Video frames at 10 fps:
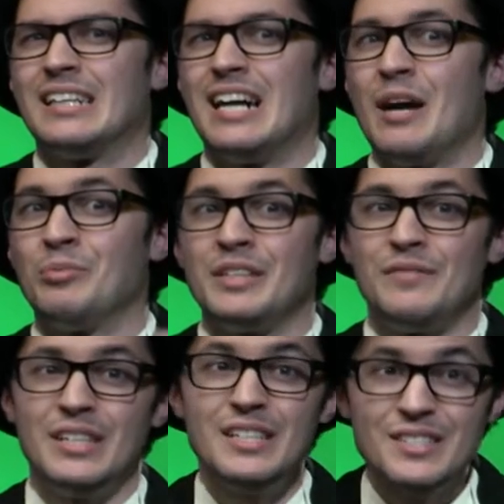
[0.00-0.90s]
I believe
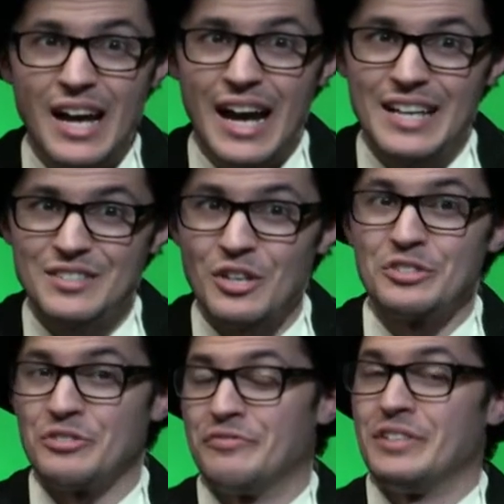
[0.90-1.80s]
these guys
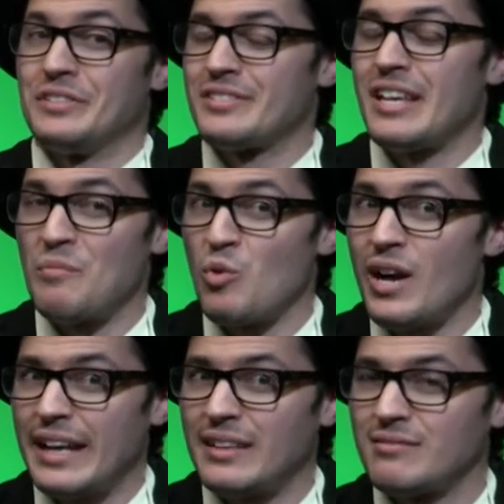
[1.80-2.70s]
also felt the same way.